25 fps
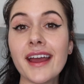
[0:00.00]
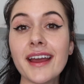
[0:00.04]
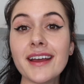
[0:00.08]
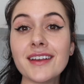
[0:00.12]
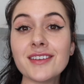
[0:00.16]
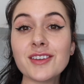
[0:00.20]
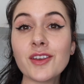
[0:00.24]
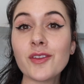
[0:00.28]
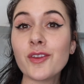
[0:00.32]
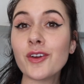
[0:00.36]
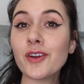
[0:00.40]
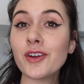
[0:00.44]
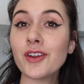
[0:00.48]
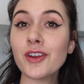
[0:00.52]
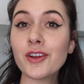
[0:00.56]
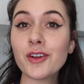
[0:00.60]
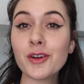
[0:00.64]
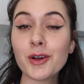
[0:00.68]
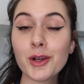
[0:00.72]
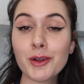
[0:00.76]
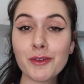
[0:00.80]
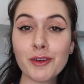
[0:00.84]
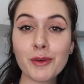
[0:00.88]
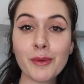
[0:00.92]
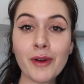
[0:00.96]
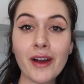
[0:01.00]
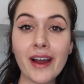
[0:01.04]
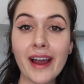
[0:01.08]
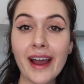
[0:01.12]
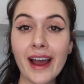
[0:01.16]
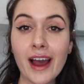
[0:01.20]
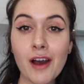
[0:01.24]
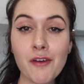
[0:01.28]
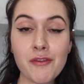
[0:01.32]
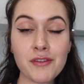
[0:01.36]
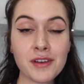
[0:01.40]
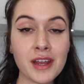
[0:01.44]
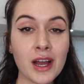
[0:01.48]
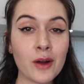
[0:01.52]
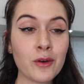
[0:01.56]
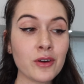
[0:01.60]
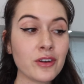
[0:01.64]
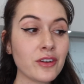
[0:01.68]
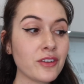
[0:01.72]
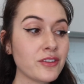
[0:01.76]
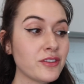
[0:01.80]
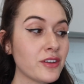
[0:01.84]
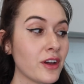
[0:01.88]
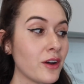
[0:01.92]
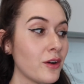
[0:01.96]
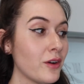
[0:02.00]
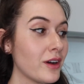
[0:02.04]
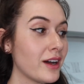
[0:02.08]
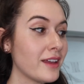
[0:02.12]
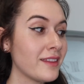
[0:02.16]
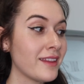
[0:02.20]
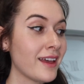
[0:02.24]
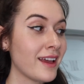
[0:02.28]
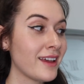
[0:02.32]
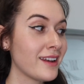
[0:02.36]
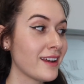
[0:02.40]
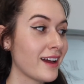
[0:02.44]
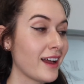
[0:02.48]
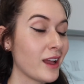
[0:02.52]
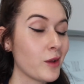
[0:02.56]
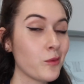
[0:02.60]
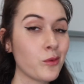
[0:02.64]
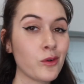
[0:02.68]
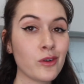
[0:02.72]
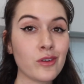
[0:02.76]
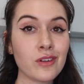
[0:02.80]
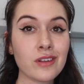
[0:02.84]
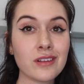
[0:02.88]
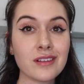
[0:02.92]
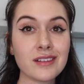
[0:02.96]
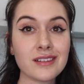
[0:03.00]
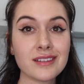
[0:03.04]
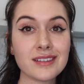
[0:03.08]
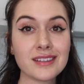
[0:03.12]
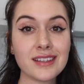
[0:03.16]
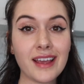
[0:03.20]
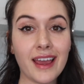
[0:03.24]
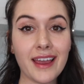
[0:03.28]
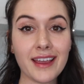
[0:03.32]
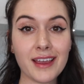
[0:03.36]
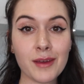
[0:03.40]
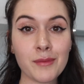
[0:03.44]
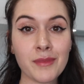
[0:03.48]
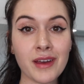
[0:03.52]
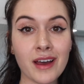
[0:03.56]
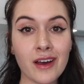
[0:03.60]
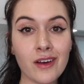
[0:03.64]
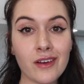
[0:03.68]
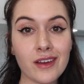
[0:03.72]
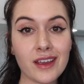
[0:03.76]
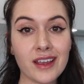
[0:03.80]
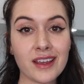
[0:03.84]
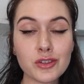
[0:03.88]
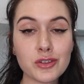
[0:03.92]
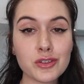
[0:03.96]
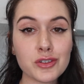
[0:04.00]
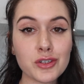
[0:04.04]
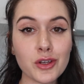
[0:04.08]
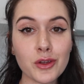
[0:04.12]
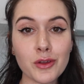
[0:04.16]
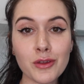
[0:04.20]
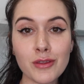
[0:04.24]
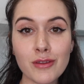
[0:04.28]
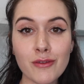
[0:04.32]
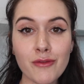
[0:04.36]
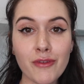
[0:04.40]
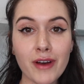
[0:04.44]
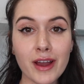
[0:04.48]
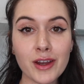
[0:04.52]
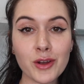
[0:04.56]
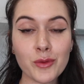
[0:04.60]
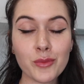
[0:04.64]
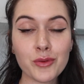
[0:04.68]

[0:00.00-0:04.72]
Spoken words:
So they're gonna cook for about half an hour or so, and then I will take them out and show you the final